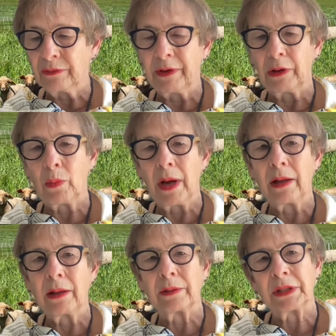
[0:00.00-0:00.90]
do very
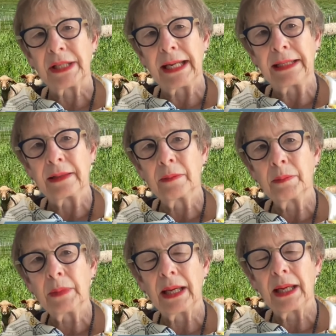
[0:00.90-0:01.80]
well at retaining
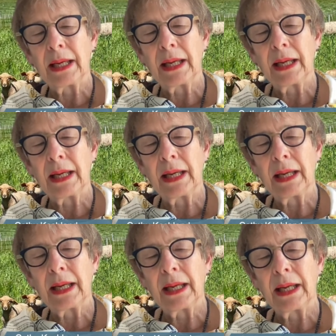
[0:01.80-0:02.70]
them. And we
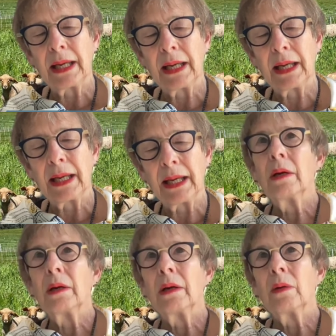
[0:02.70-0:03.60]
will
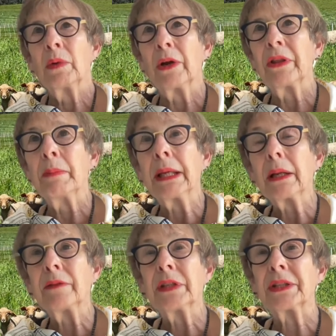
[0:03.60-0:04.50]
we are in the
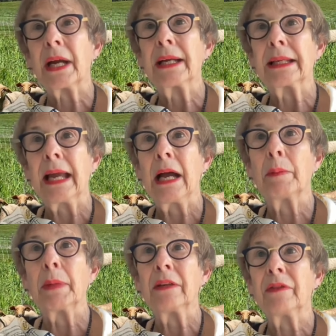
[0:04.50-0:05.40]
middle of deciding how
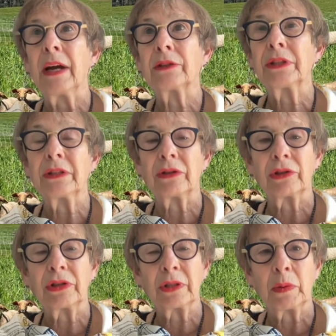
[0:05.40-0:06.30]
many faculty
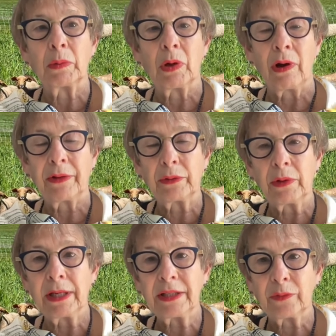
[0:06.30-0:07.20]
searches we will
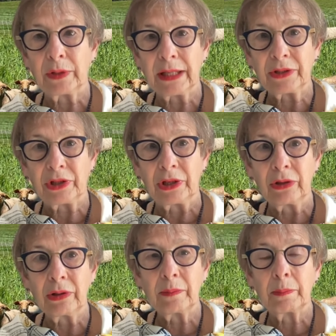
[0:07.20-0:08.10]
authorize for next
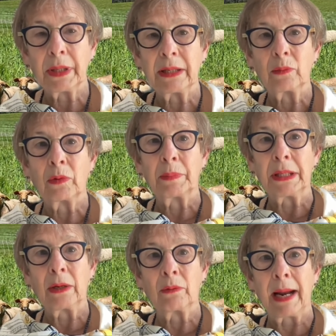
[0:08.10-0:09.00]
year, but it will
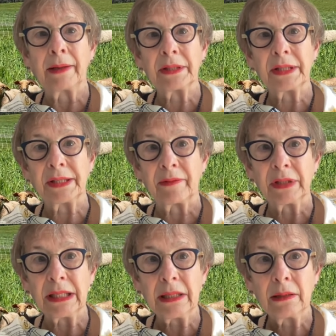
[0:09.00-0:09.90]
be around
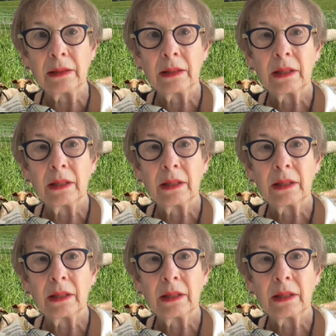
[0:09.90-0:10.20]
70.